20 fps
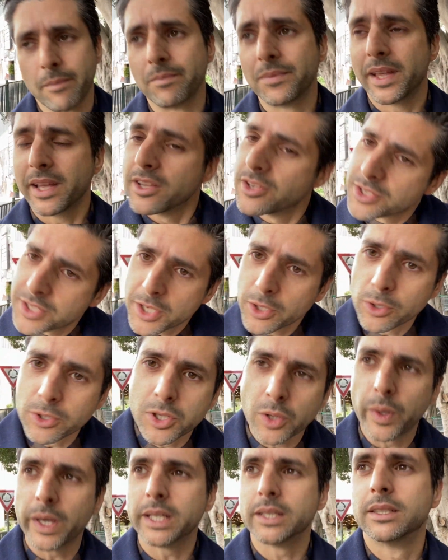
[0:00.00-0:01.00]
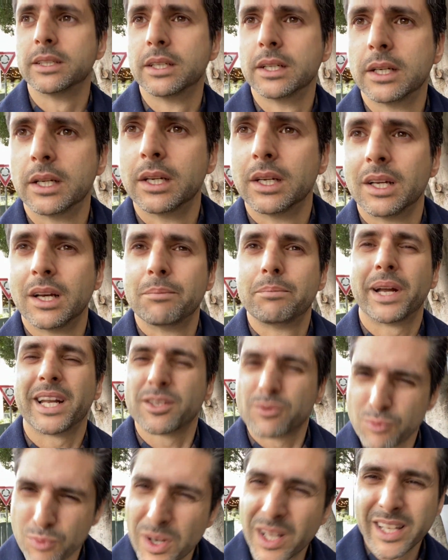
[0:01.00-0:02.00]
Now, you still do it, but it's
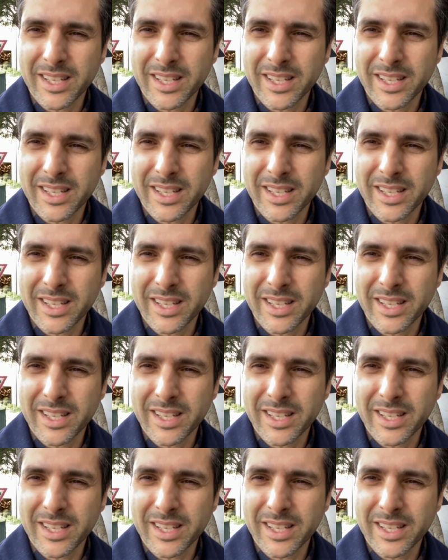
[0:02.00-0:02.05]
really